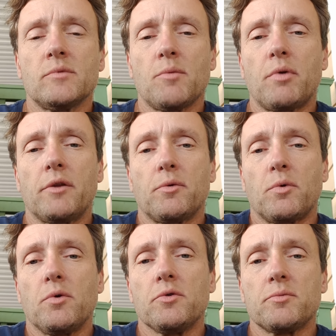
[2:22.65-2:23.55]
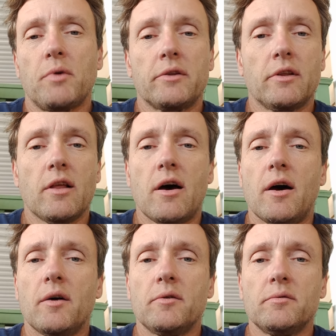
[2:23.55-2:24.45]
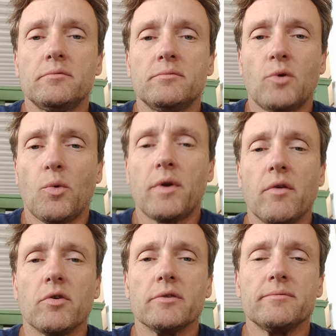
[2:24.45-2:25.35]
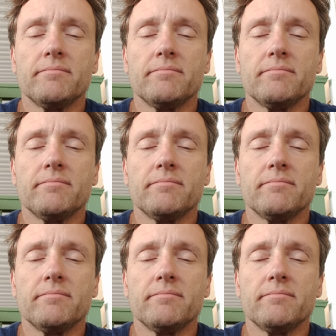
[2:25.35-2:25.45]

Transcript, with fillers: that break the rules, break the law, or whatever?